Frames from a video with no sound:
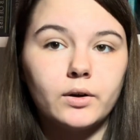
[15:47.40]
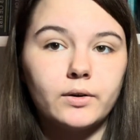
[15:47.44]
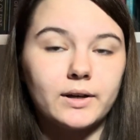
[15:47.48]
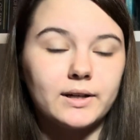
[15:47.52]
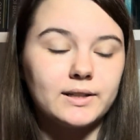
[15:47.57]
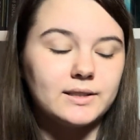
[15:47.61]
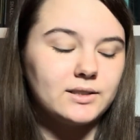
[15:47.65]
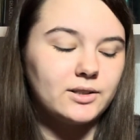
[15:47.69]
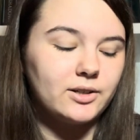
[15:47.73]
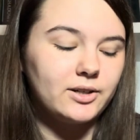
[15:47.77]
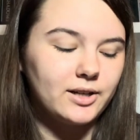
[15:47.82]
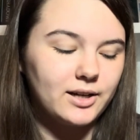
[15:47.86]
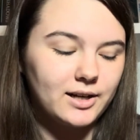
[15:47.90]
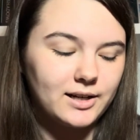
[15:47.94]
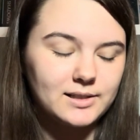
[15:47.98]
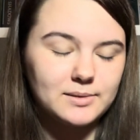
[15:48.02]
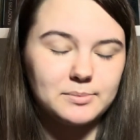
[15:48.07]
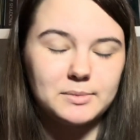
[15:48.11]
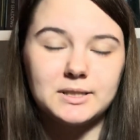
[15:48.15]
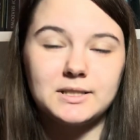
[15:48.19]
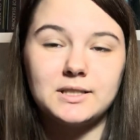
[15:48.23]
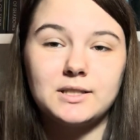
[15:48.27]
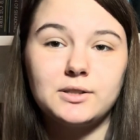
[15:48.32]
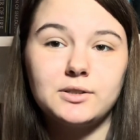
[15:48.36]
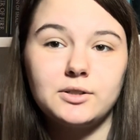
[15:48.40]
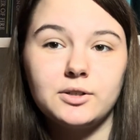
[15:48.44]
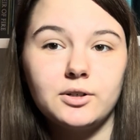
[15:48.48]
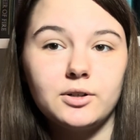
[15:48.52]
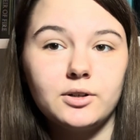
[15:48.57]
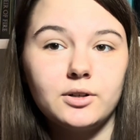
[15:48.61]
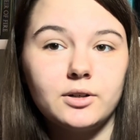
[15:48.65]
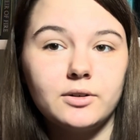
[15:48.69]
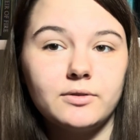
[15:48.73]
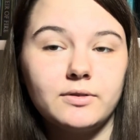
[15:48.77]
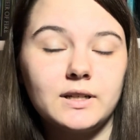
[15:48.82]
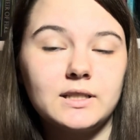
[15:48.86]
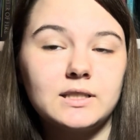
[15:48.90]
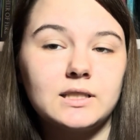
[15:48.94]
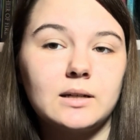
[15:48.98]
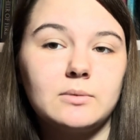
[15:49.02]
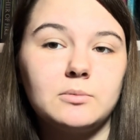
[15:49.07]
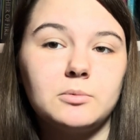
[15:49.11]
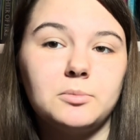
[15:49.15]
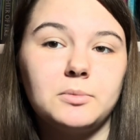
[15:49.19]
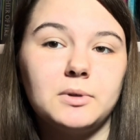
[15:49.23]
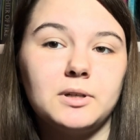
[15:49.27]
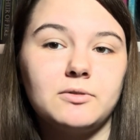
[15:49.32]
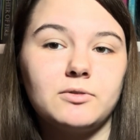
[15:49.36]
Okay, sorry guys, my sister
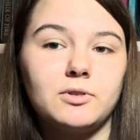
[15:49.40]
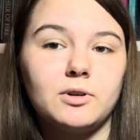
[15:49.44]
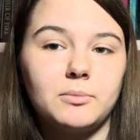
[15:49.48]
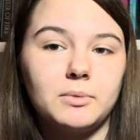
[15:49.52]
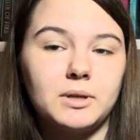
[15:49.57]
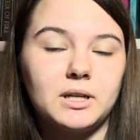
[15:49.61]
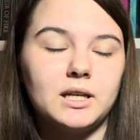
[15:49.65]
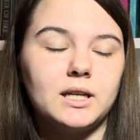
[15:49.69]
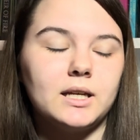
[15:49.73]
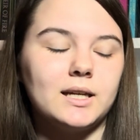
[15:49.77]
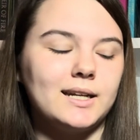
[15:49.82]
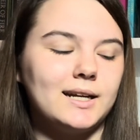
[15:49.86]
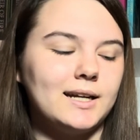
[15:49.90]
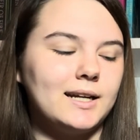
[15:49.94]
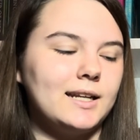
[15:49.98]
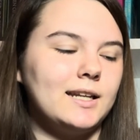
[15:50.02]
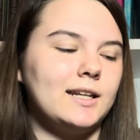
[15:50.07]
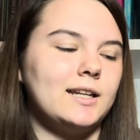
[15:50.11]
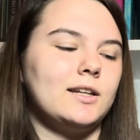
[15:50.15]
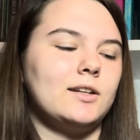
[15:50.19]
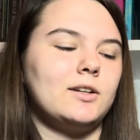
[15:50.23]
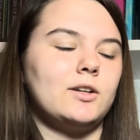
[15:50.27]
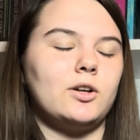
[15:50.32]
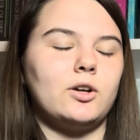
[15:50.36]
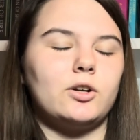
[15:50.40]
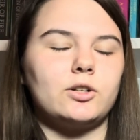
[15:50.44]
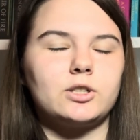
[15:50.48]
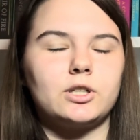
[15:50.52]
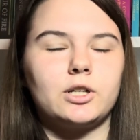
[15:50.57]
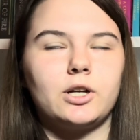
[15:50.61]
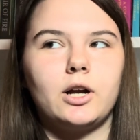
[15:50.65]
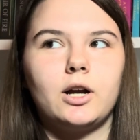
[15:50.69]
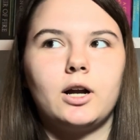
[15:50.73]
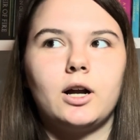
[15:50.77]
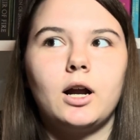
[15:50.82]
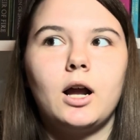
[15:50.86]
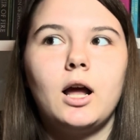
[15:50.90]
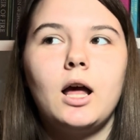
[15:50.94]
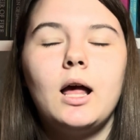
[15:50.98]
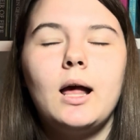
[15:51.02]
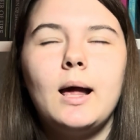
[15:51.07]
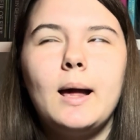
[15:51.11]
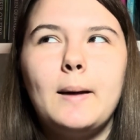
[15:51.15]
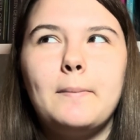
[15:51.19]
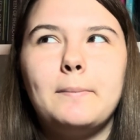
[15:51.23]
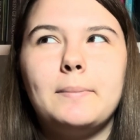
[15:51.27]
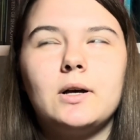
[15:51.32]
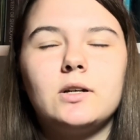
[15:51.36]
FaceTimed me for a minute and I needed to talk to her,
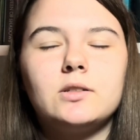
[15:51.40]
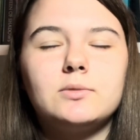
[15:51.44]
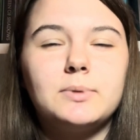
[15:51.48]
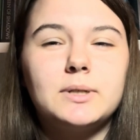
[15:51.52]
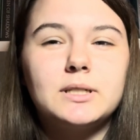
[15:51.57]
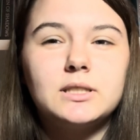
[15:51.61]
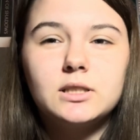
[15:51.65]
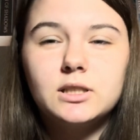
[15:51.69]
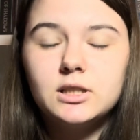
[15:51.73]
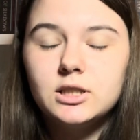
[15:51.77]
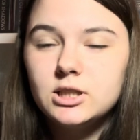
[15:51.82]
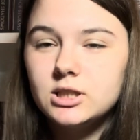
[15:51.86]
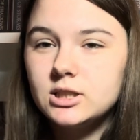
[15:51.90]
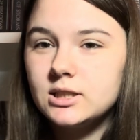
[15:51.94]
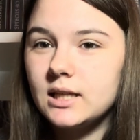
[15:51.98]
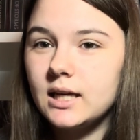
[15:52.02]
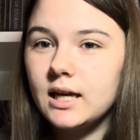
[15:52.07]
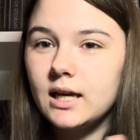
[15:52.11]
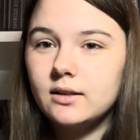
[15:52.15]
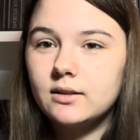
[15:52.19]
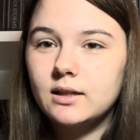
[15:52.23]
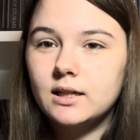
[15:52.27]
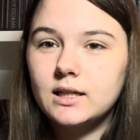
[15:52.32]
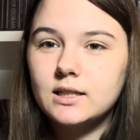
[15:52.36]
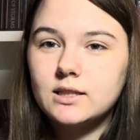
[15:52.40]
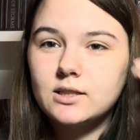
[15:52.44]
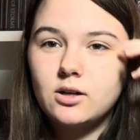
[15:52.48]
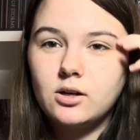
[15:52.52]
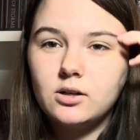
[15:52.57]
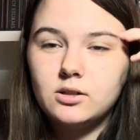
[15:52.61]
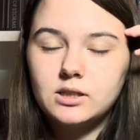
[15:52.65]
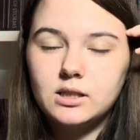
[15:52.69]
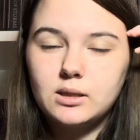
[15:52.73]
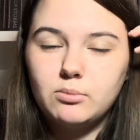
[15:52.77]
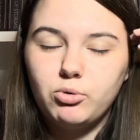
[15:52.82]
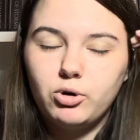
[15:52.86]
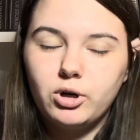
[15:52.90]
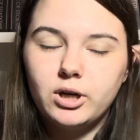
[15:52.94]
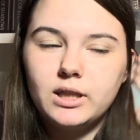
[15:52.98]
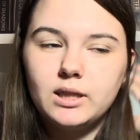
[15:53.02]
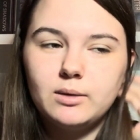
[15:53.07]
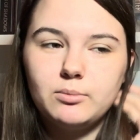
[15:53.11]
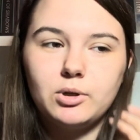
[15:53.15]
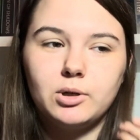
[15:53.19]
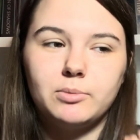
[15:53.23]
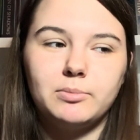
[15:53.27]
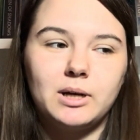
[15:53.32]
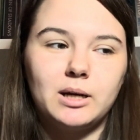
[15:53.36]
but I was basically just saying, like, it's gotten to the point in the
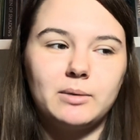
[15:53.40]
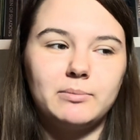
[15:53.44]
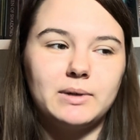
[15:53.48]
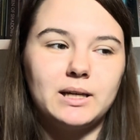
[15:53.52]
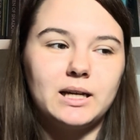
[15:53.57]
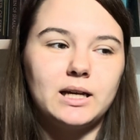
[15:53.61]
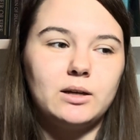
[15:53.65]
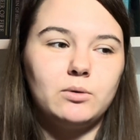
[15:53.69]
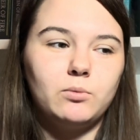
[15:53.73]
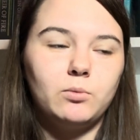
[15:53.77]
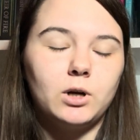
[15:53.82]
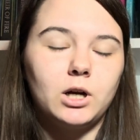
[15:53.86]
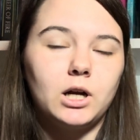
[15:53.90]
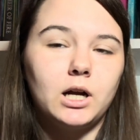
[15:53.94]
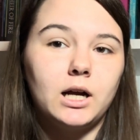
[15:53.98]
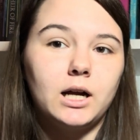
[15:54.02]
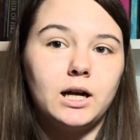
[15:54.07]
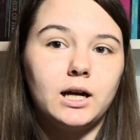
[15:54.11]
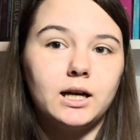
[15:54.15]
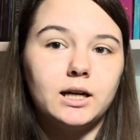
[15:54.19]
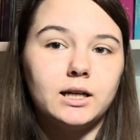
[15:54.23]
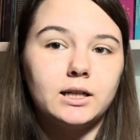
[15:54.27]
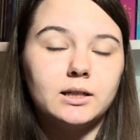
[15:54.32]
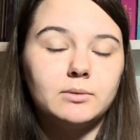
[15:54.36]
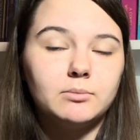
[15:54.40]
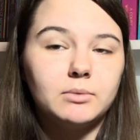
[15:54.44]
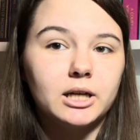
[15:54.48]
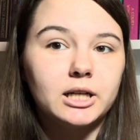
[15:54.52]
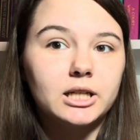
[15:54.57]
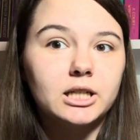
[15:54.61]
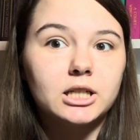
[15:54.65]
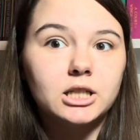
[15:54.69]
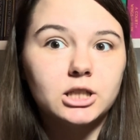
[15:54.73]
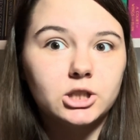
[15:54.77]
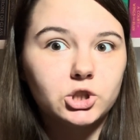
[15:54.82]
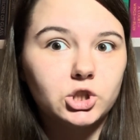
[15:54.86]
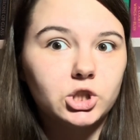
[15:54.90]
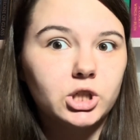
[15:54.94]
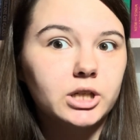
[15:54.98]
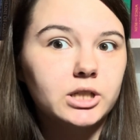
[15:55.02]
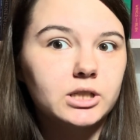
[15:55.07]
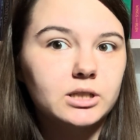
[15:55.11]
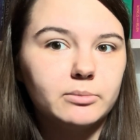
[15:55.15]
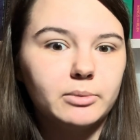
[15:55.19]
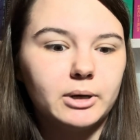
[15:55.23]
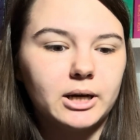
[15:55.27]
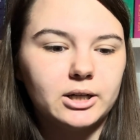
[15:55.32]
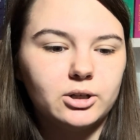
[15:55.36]
book buying ban where I am, like, itching
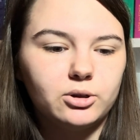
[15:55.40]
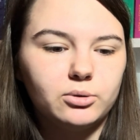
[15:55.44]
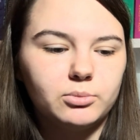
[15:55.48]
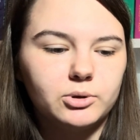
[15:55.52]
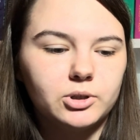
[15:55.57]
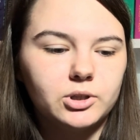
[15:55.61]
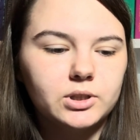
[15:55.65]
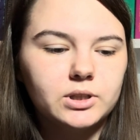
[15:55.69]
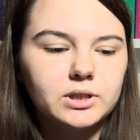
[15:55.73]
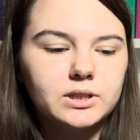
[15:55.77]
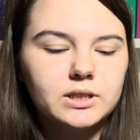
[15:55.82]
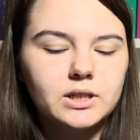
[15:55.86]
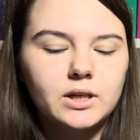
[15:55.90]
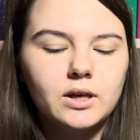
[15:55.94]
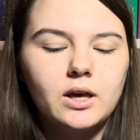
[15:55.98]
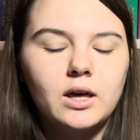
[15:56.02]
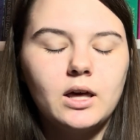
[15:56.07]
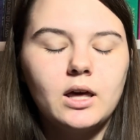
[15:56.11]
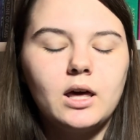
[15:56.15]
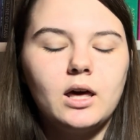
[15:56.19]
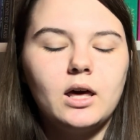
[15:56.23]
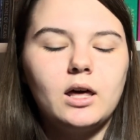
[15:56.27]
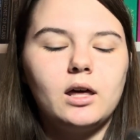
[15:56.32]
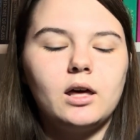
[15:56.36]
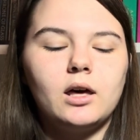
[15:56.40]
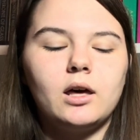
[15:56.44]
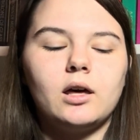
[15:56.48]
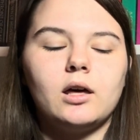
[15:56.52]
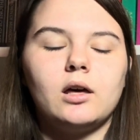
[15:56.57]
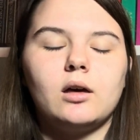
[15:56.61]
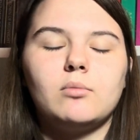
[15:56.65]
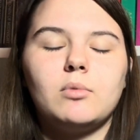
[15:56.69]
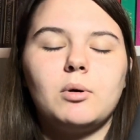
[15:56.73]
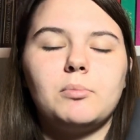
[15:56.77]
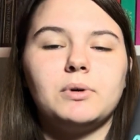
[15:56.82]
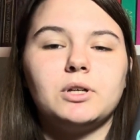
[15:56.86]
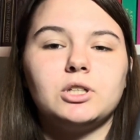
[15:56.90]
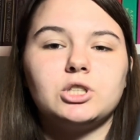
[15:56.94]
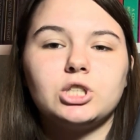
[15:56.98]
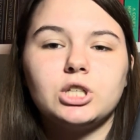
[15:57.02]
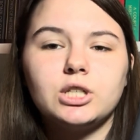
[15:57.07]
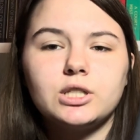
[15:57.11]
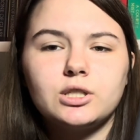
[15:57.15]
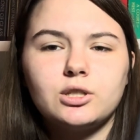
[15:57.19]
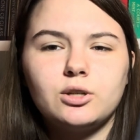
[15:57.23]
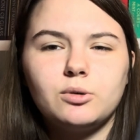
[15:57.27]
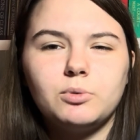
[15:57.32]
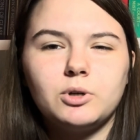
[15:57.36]
to buy new books. But she
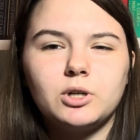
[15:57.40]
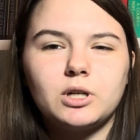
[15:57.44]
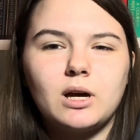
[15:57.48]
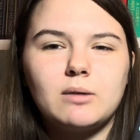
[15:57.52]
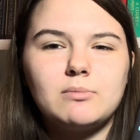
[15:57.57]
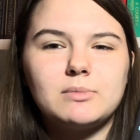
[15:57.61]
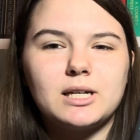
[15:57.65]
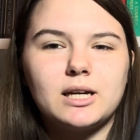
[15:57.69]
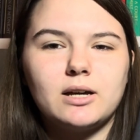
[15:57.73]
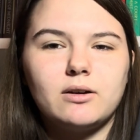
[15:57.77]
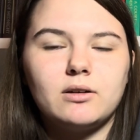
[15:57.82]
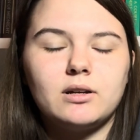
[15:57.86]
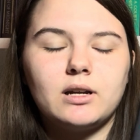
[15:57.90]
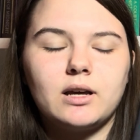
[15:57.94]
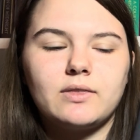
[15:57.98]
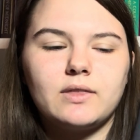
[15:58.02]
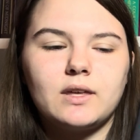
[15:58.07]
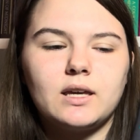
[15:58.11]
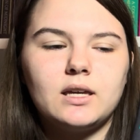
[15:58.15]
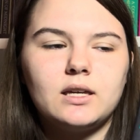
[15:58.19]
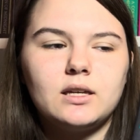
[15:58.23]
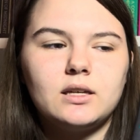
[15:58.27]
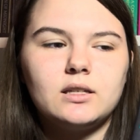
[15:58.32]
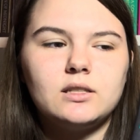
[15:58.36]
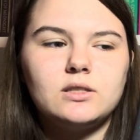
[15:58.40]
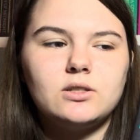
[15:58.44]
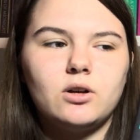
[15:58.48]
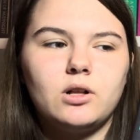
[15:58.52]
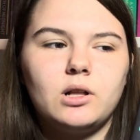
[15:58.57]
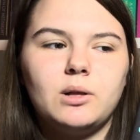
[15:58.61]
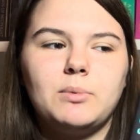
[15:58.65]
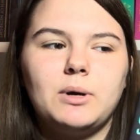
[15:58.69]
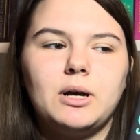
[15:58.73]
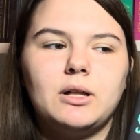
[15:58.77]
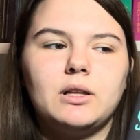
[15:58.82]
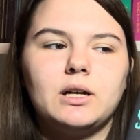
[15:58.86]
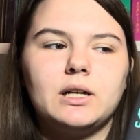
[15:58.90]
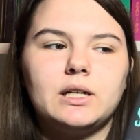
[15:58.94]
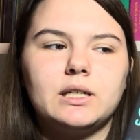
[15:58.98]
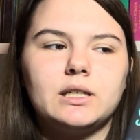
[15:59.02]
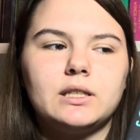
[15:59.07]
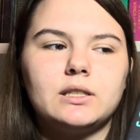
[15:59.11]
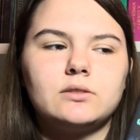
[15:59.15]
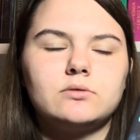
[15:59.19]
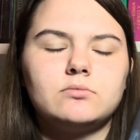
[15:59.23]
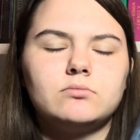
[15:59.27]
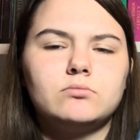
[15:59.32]
has a new book coming out, and I think it's all about, like,